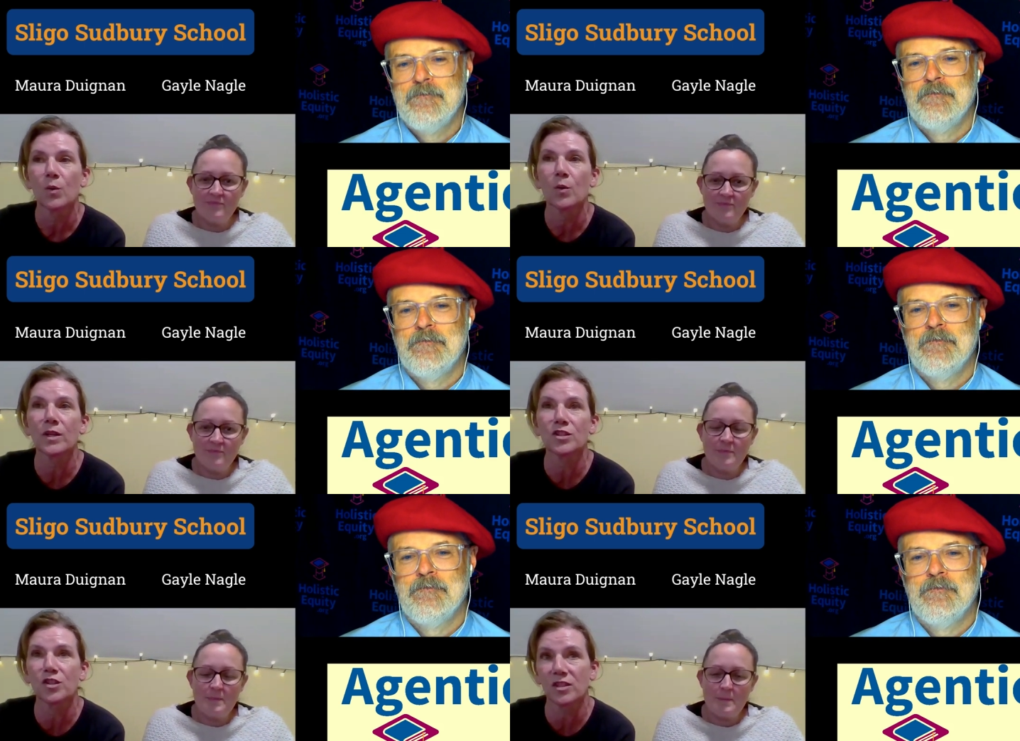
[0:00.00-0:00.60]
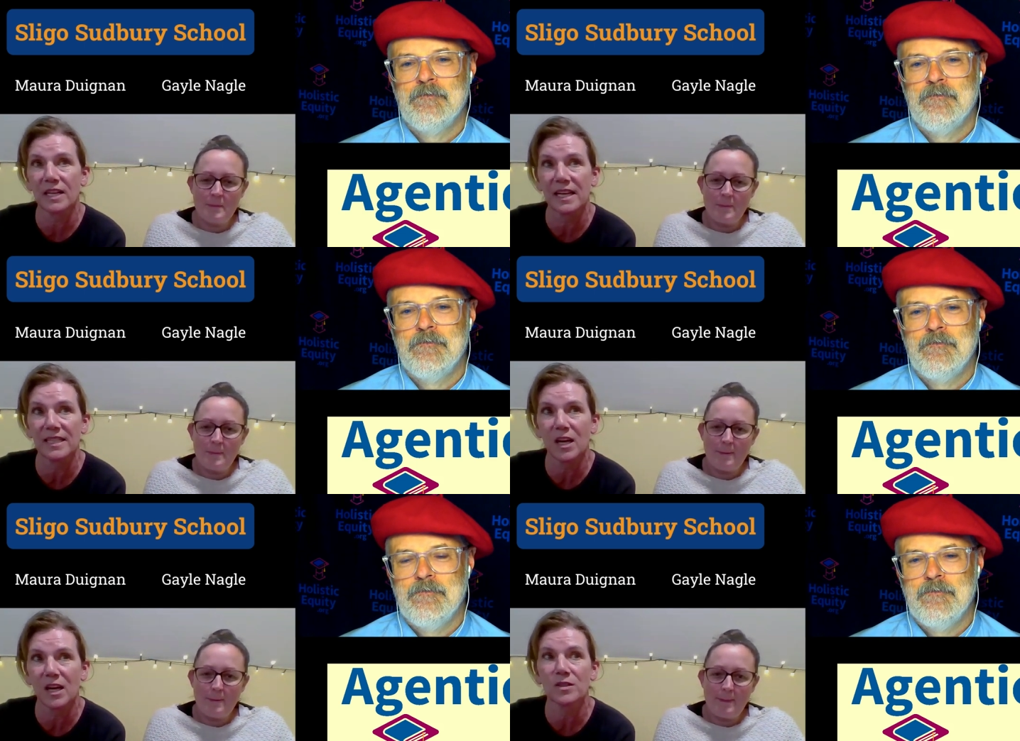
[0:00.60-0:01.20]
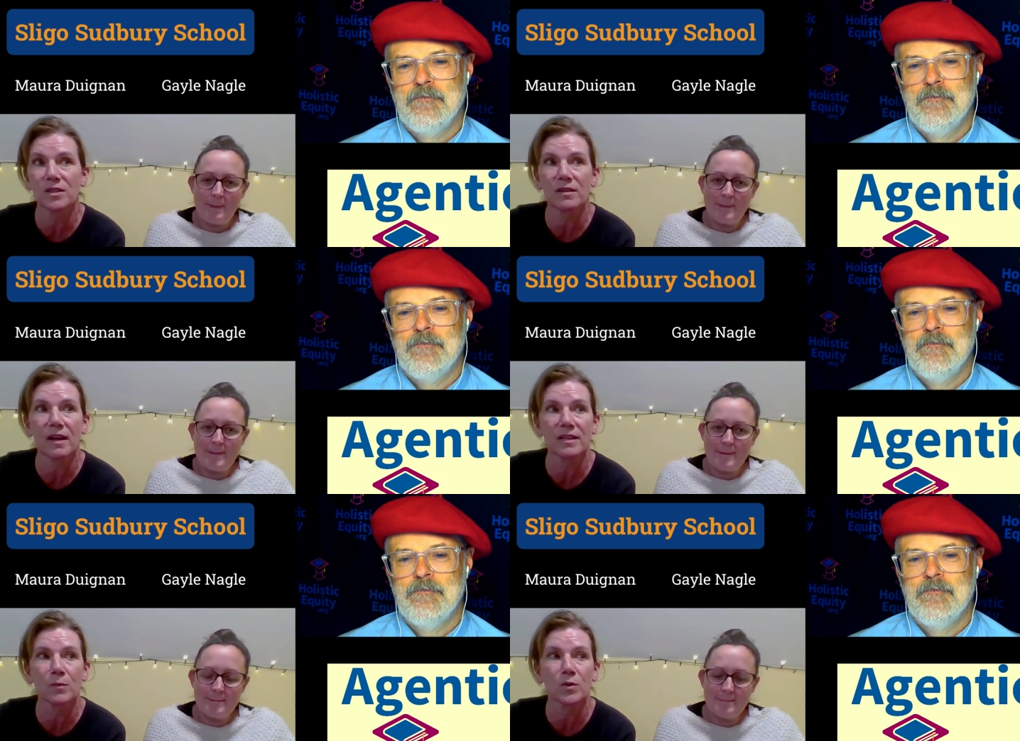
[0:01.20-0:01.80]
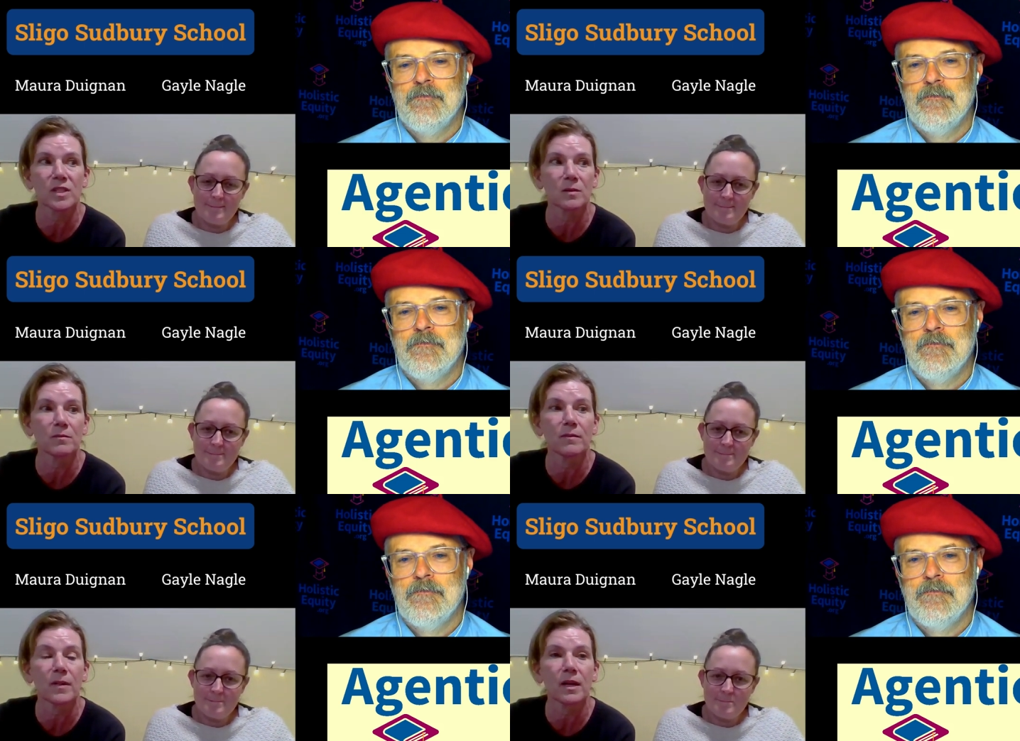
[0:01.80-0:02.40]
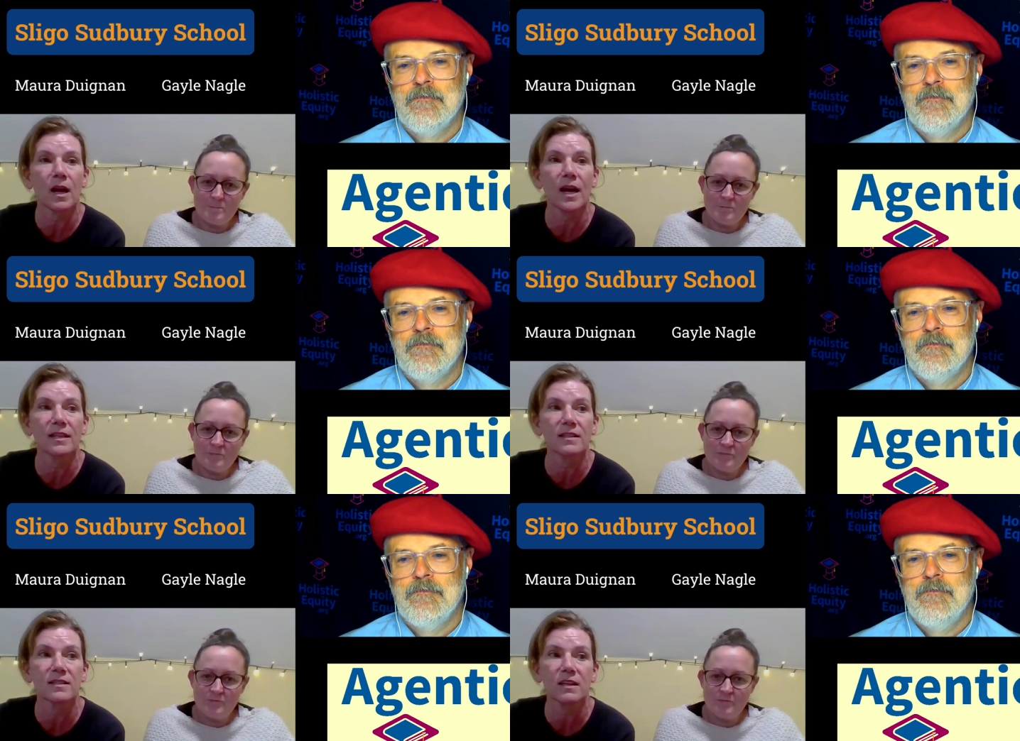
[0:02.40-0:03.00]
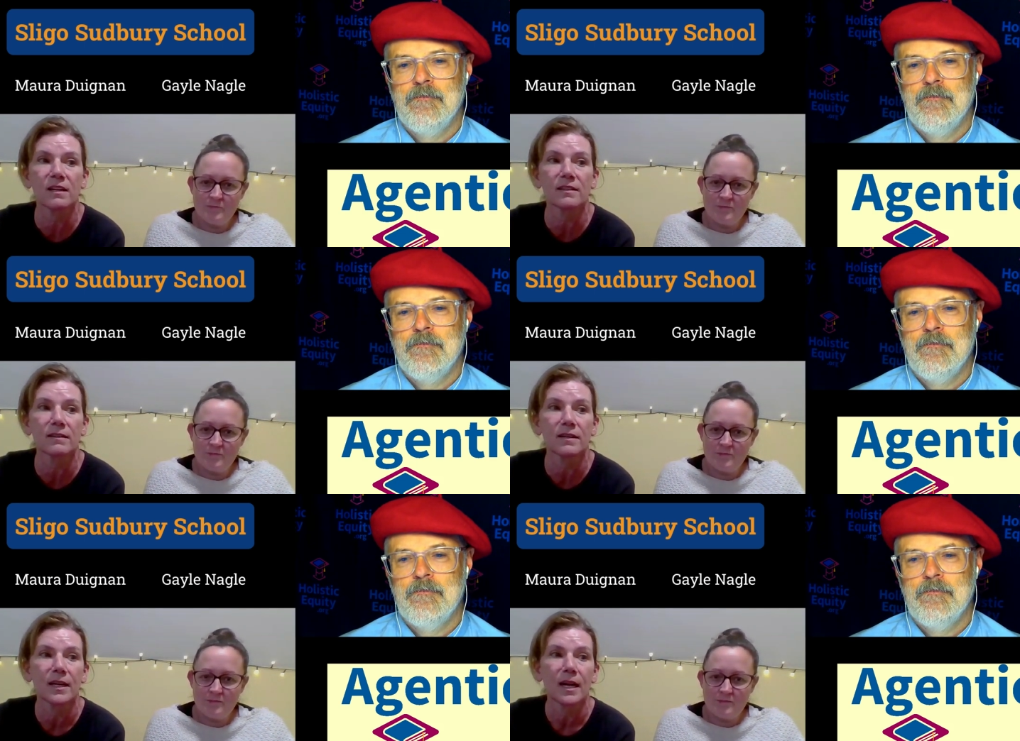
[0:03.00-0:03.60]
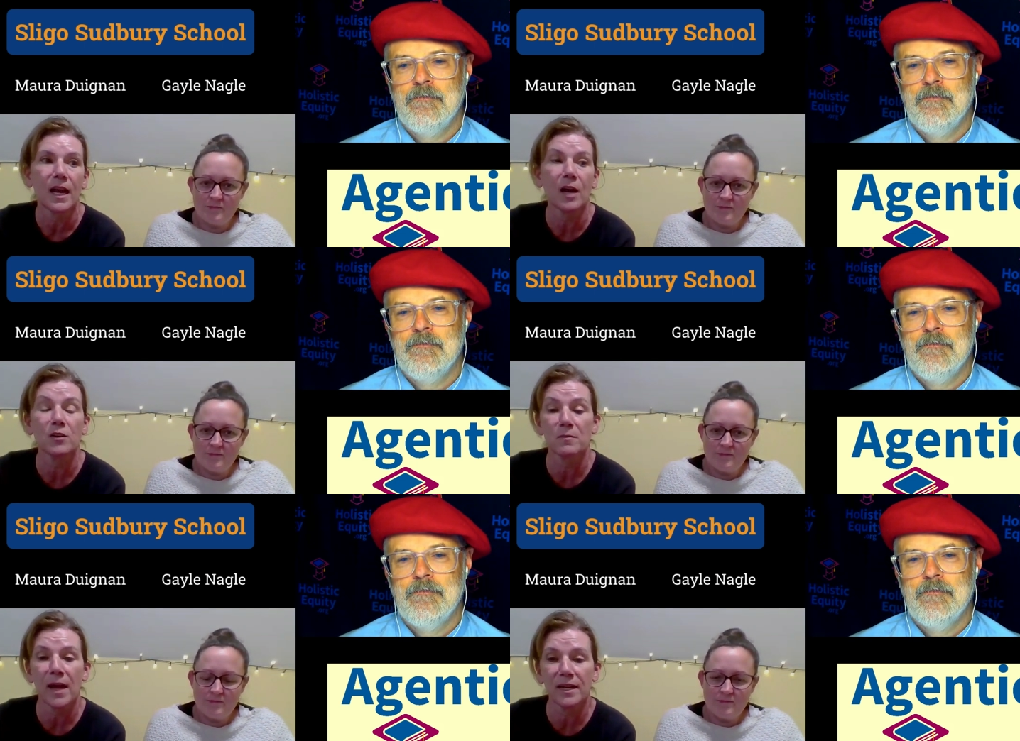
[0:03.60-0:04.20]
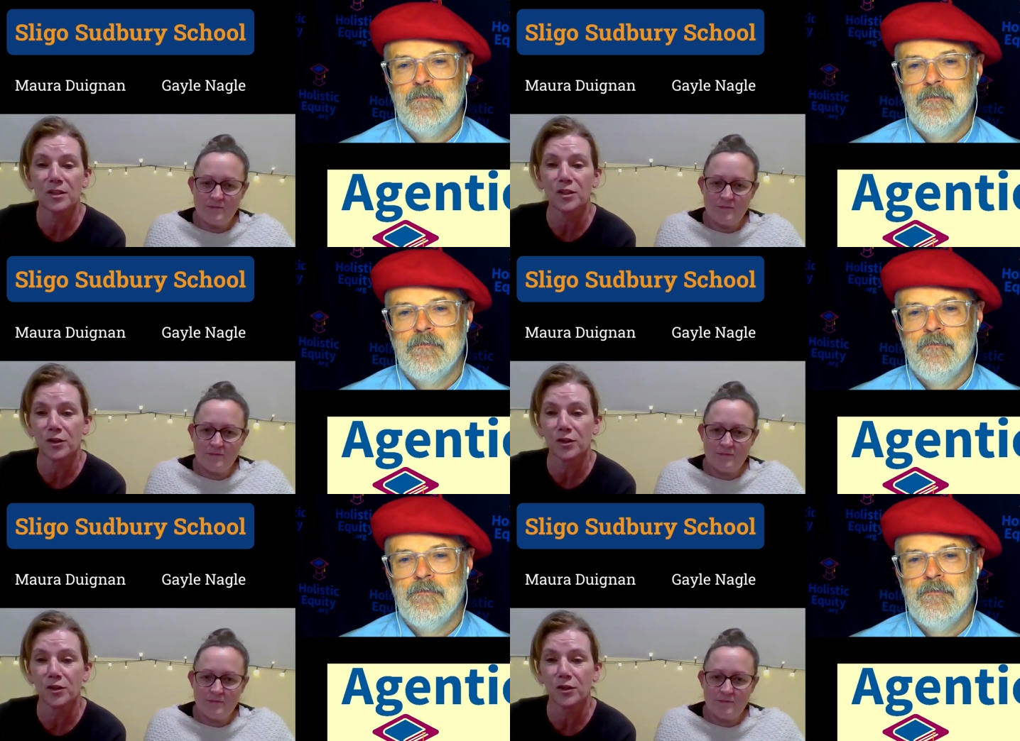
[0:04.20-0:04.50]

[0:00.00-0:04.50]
Speaker 1: which just lays out, I suppose, some guidance on how to manage